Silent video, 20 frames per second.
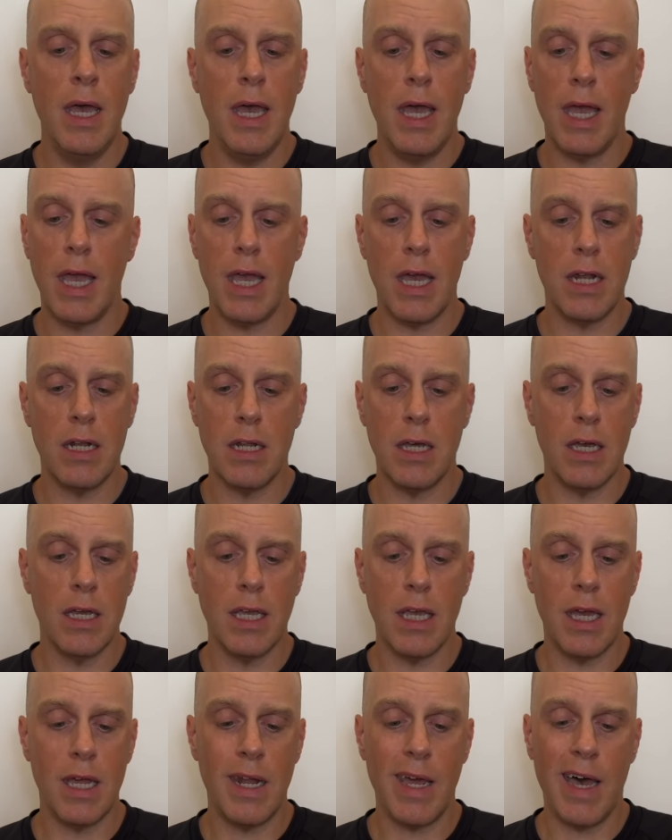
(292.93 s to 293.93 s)
And
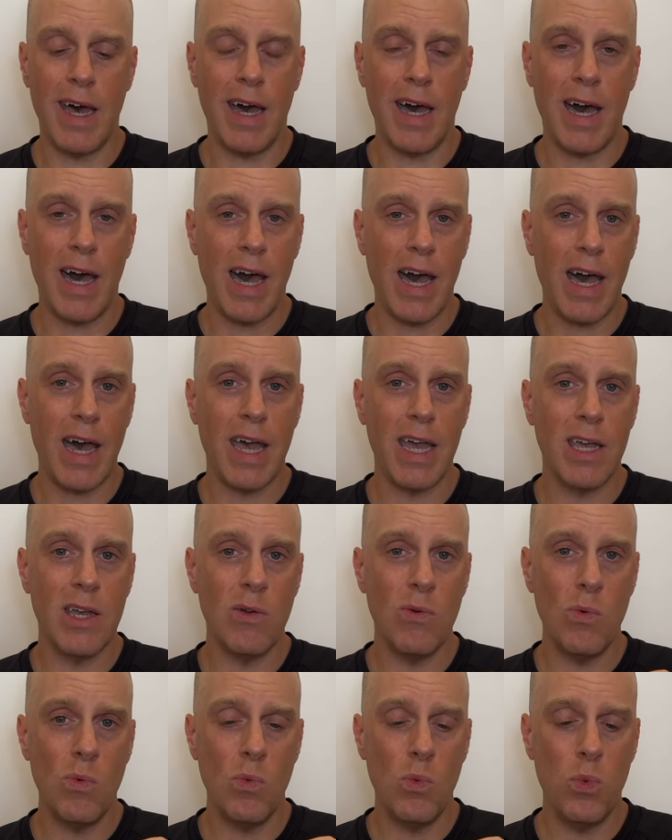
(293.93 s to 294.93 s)
again, I
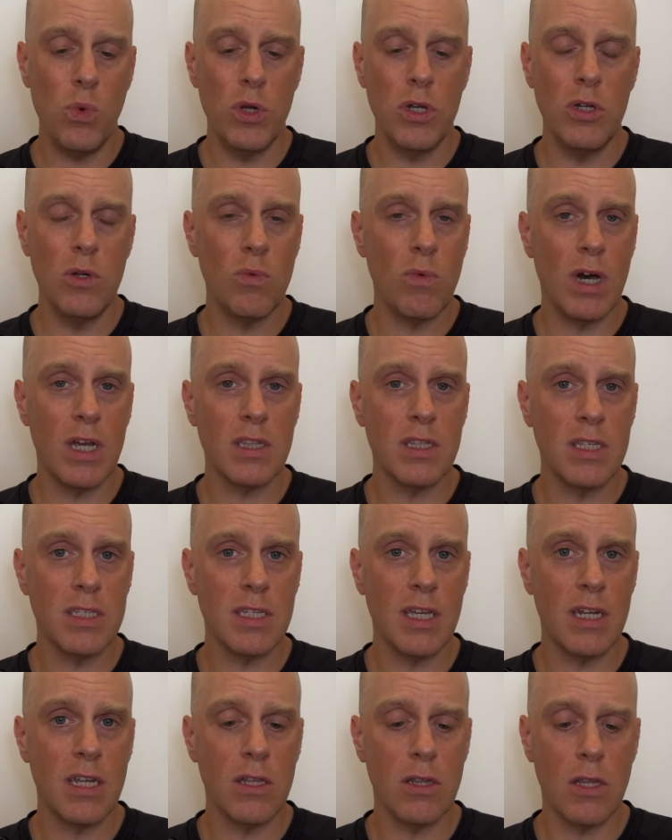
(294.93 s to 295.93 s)
wouldn't want this
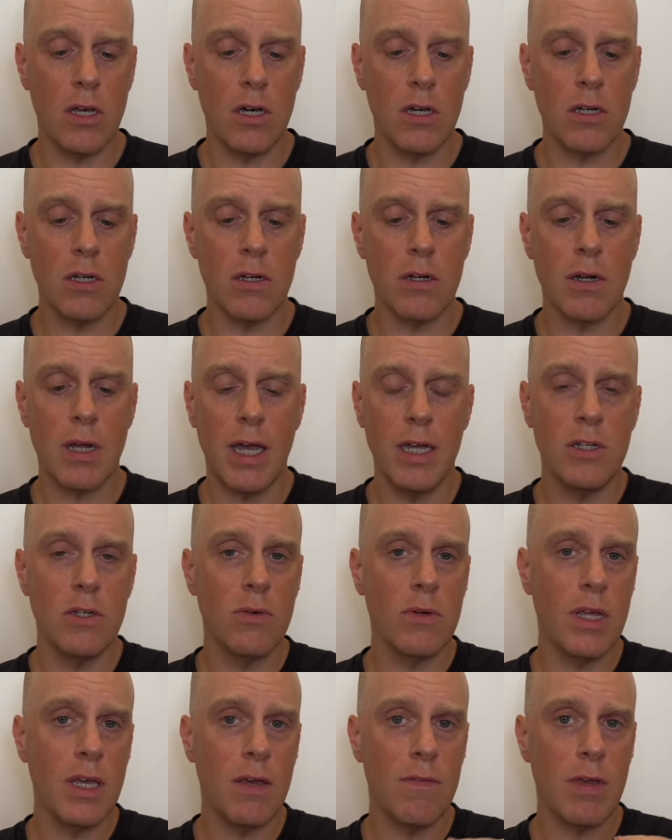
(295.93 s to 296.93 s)
any longer. I
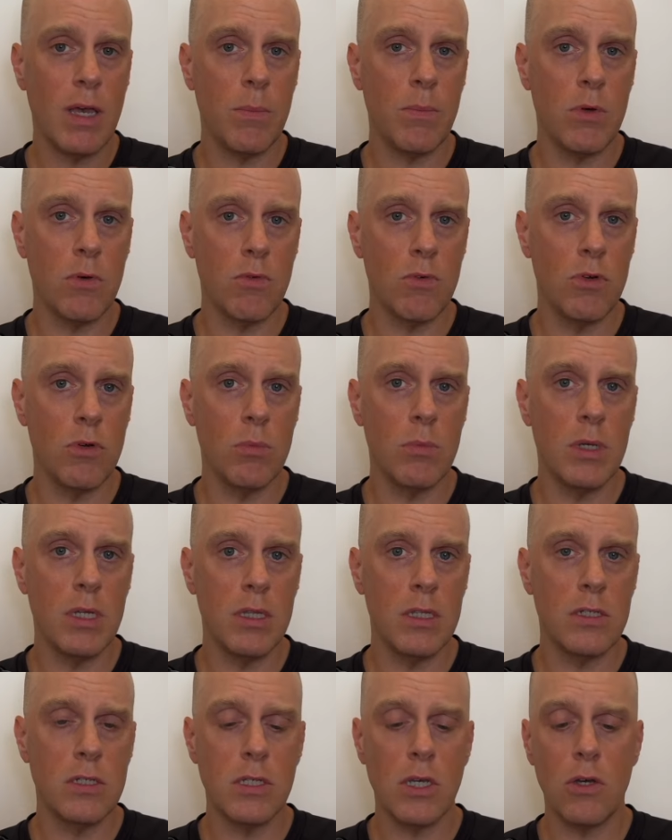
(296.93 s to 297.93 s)
don't have ample room in
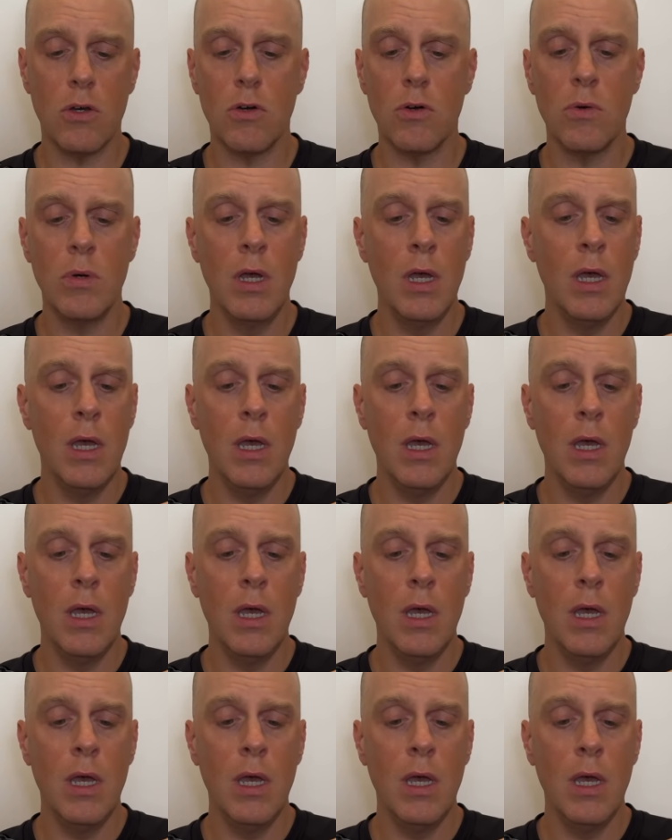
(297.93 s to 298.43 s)
the toe,